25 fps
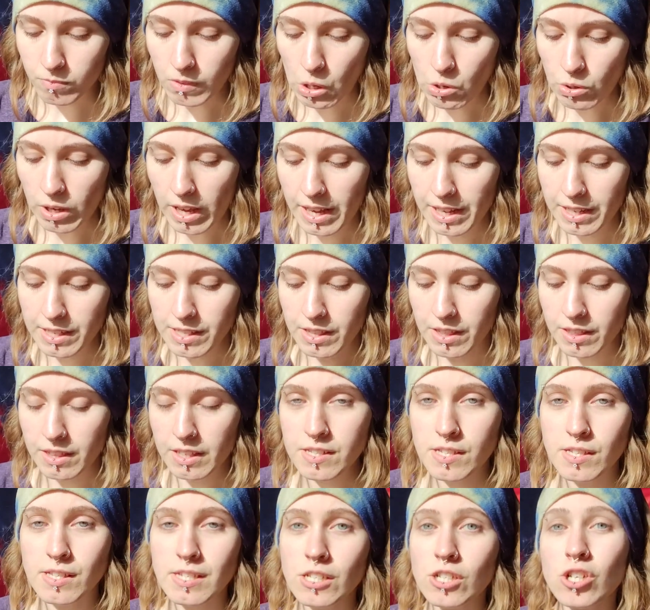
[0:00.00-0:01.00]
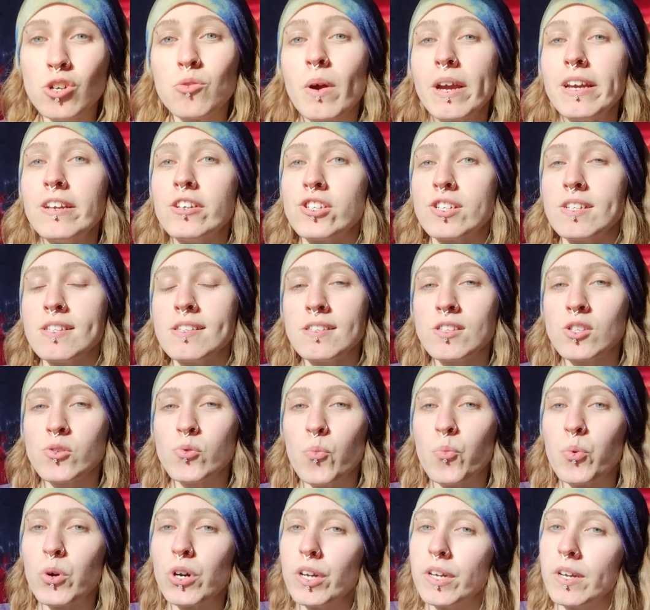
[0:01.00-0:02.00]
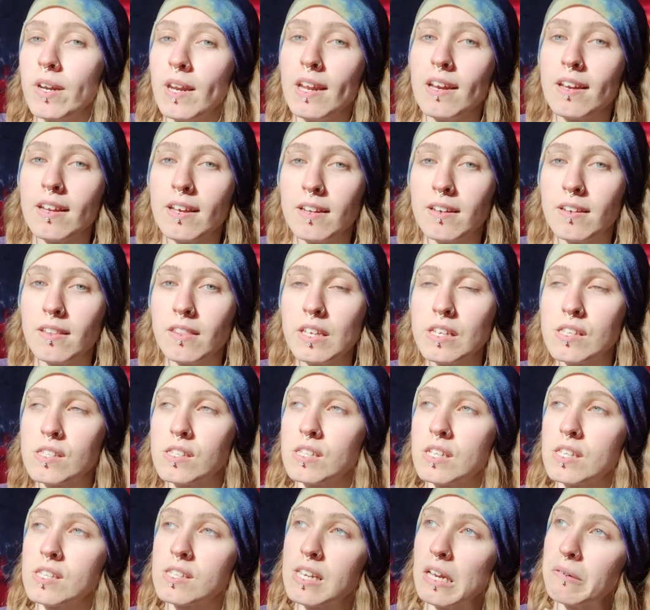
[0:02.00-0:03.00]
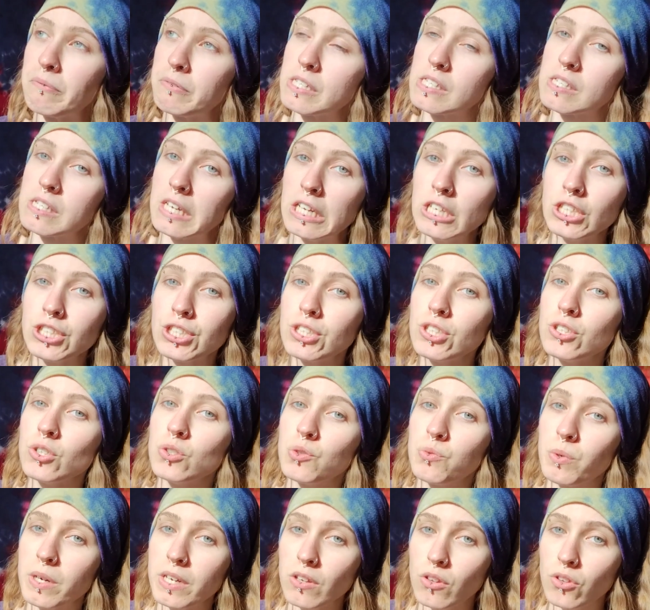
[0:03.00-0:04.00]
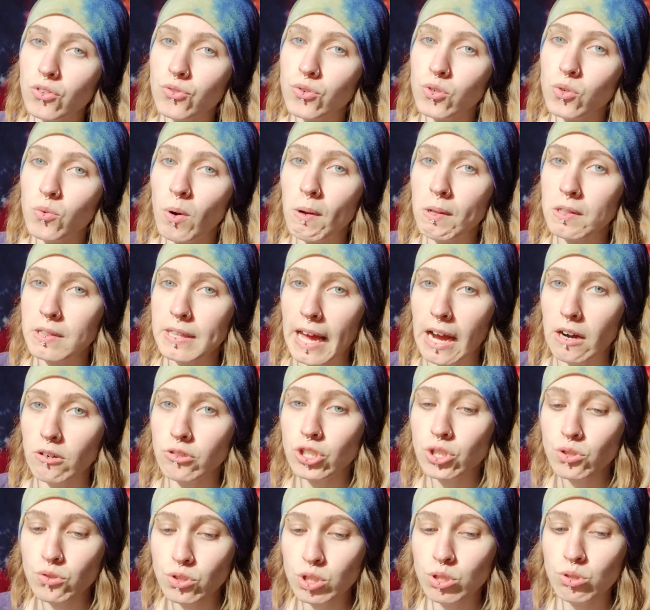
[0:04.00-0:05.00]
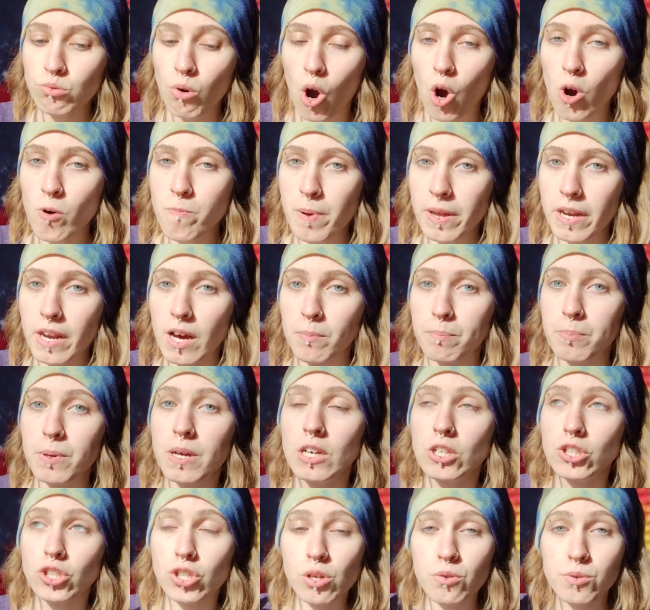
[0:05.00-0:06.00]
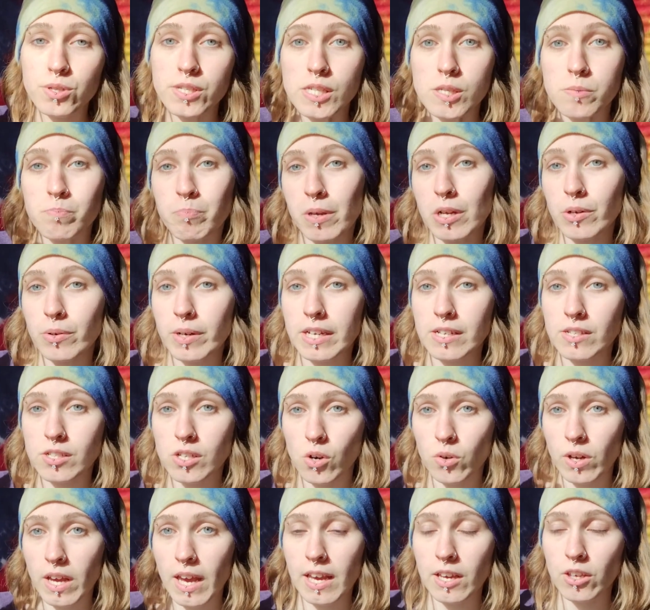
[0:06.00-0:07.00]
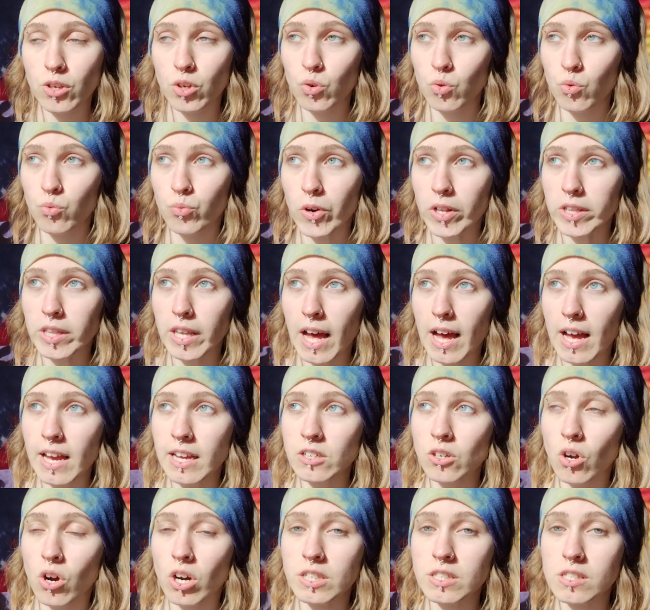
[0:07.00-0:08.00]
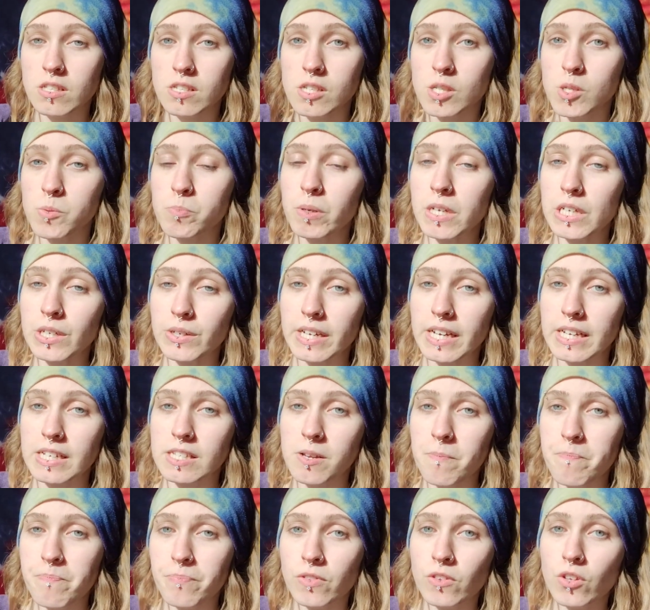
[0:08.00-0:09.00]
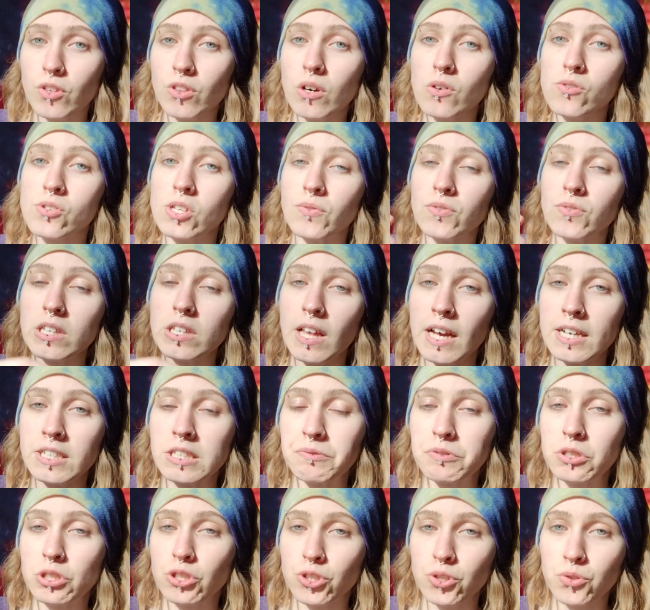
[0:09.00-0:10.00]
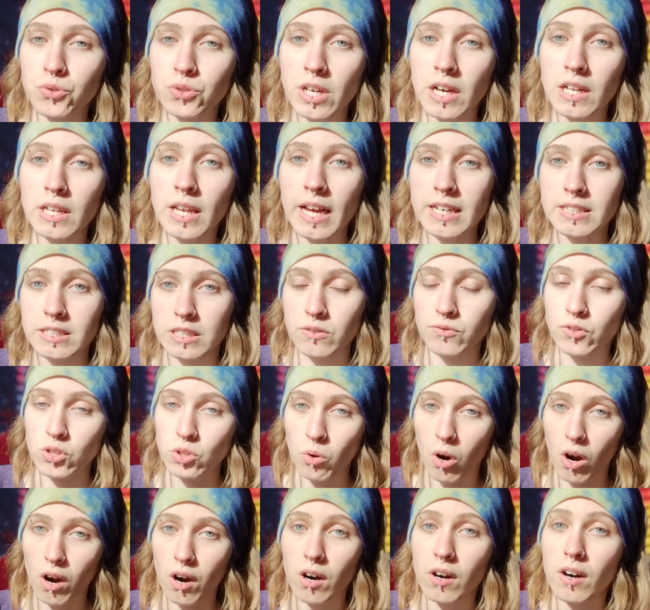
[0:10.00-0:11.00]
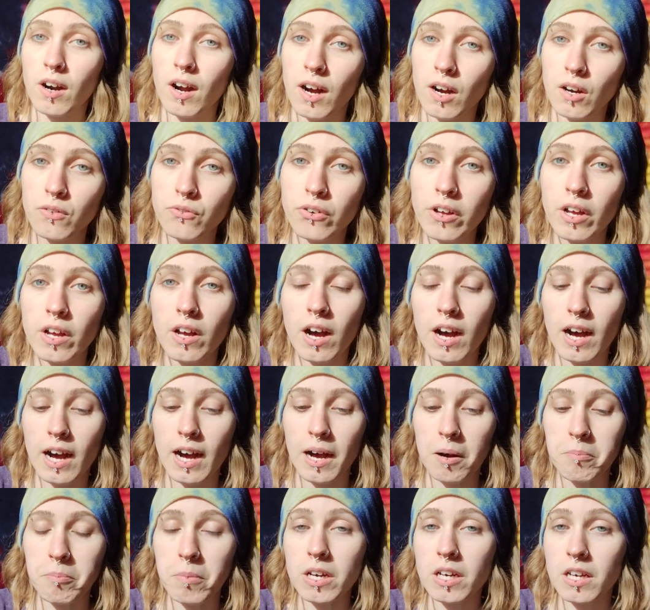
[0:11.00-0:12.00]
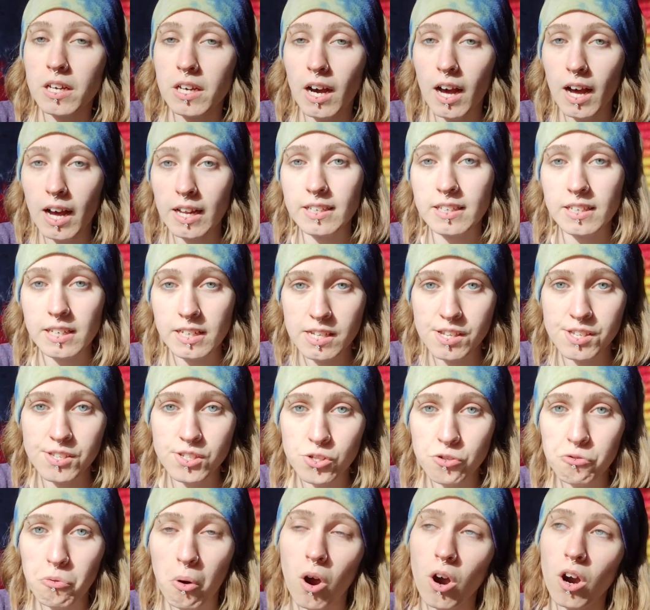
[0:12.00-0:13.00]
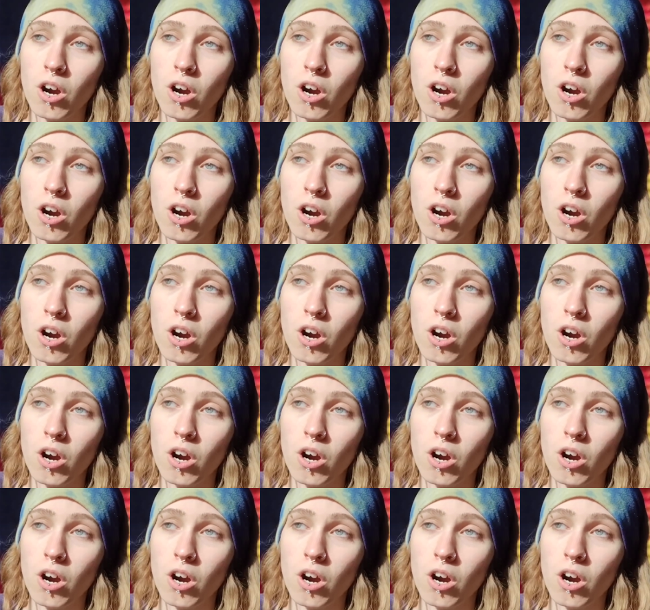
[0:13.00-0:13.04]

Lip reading: Okay, these situations were needed. This devastation you went through allowed you to open up to spirit, okay? You relied on spirit. To those Light of the Truth Collective, you are of godness.